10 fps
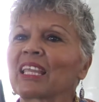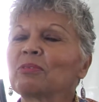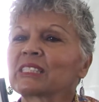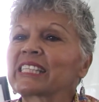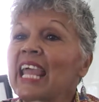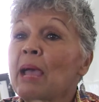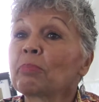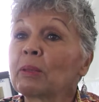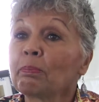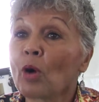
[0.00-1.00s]
was
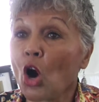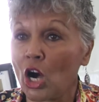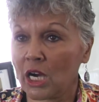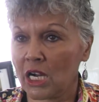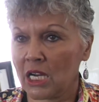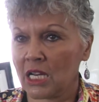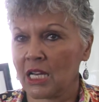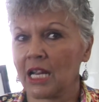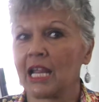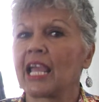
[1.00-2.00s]
Camden Park.
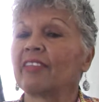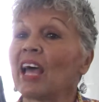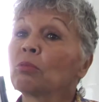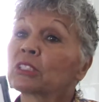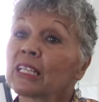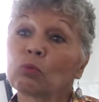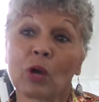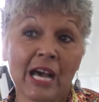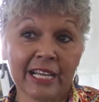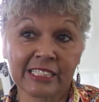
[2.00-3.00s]
And that was in
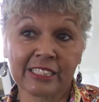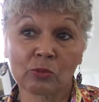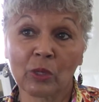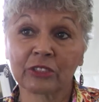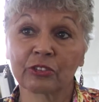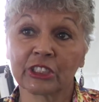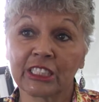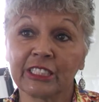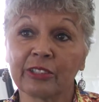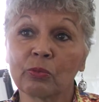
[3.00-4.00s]
Huntington, West
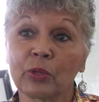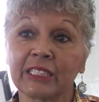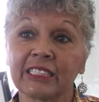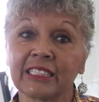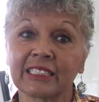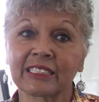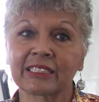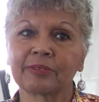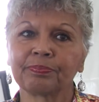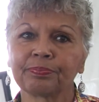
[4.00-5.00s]
Virginia, which is
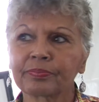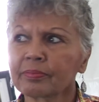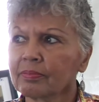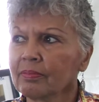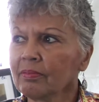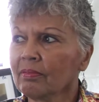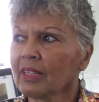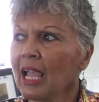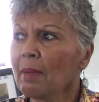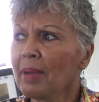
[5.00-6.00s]

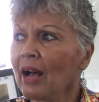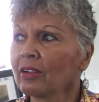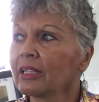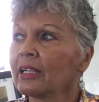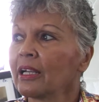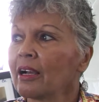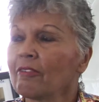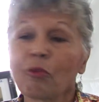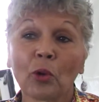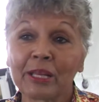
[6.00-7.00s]
about
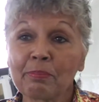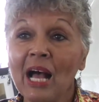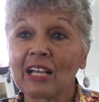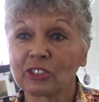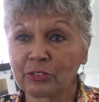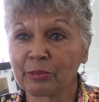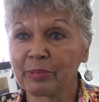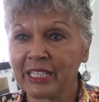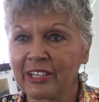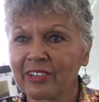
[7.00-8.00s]
40 miles from
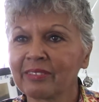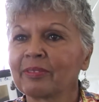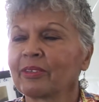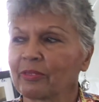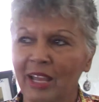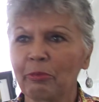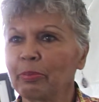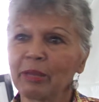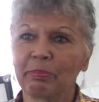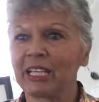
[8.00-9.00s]
here. That would
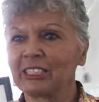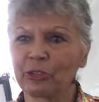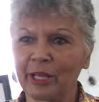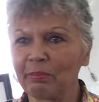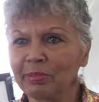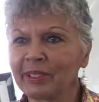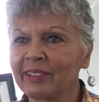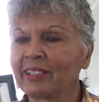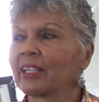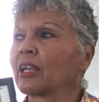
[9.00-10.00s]
be a big trip,
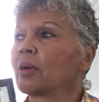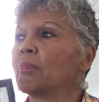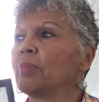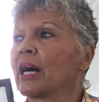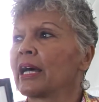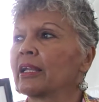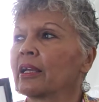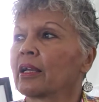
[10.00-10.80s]
but